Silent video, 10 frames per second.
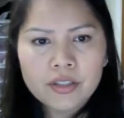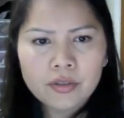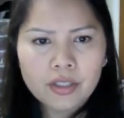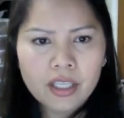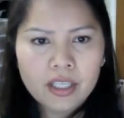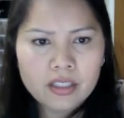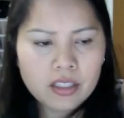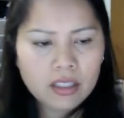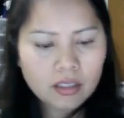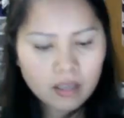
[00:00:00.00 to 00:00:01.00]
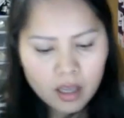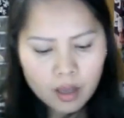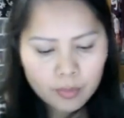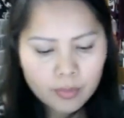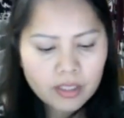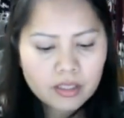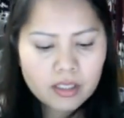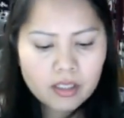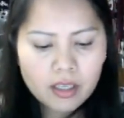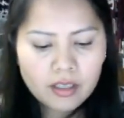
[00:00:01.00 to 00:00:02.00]
Oh, you can't see it. It's
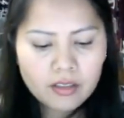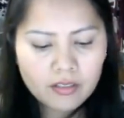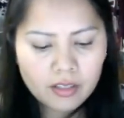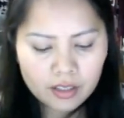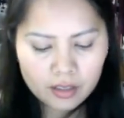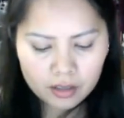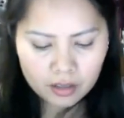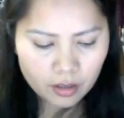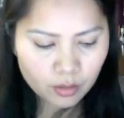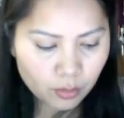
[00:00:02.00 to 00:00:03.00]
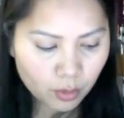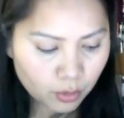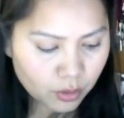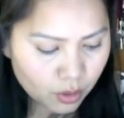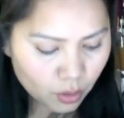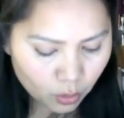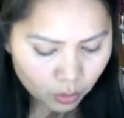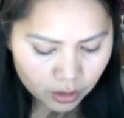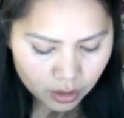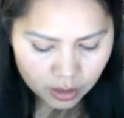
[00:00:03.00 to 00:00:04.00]
kind of like got a rose
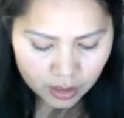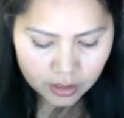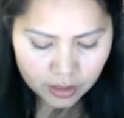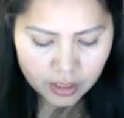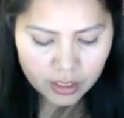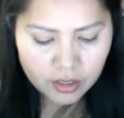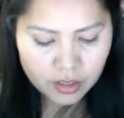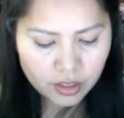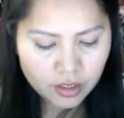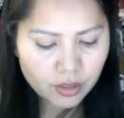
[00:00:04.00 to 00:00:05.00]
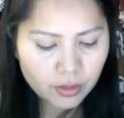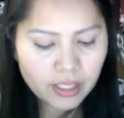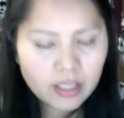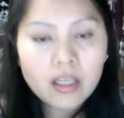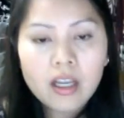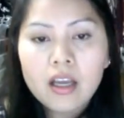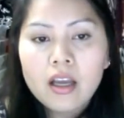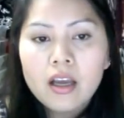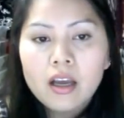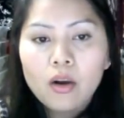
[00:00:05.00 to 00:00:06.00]
gold tinge to it.
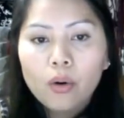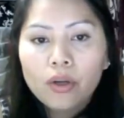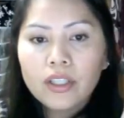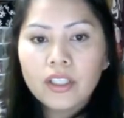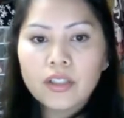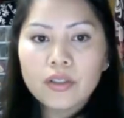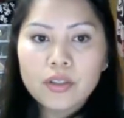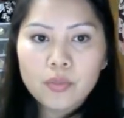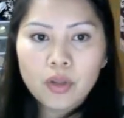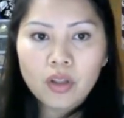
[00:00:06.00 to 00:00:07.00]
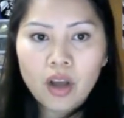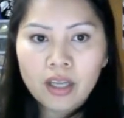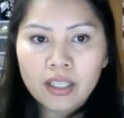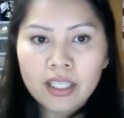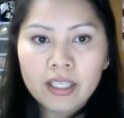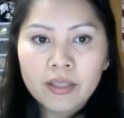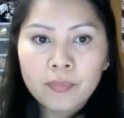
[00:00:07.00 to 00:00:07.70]
Or you can use Milani.